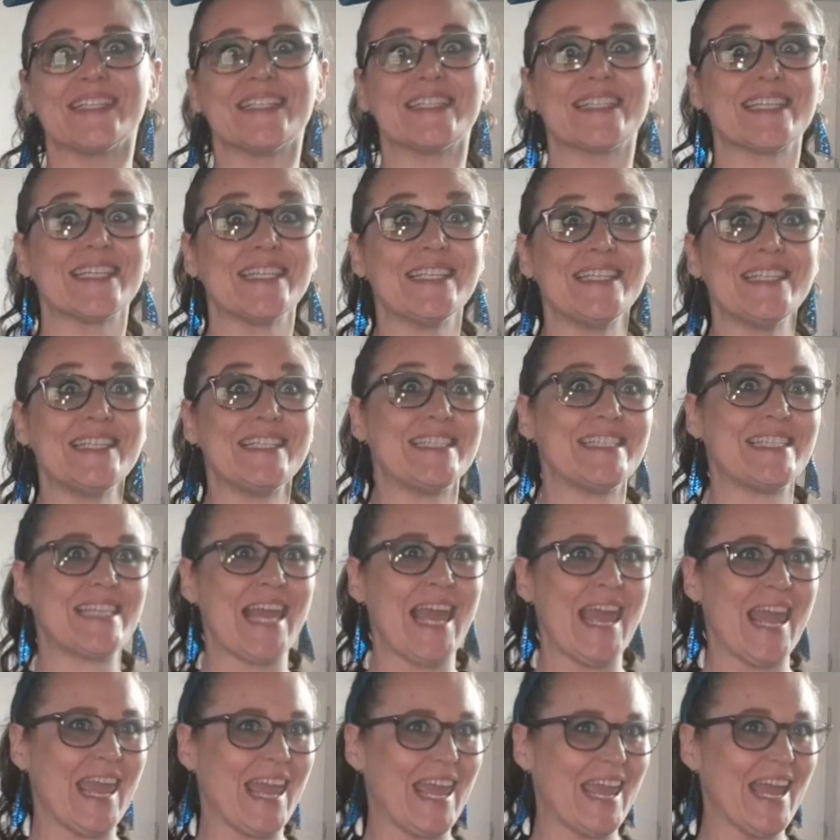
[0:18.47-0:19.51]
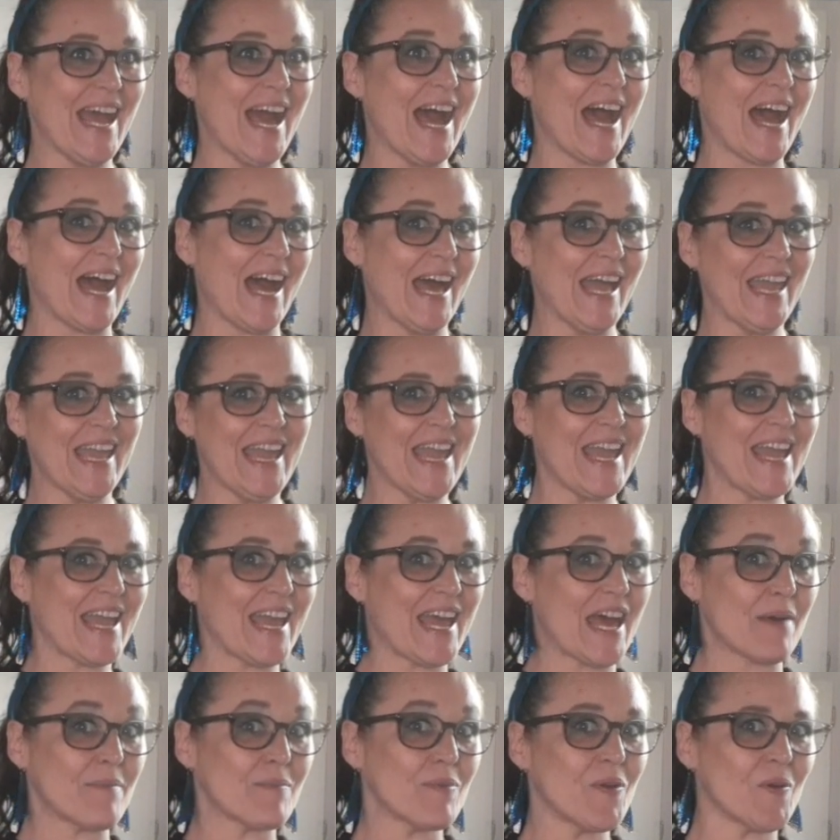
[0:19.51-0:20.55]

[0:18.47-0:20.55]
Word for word: Today I am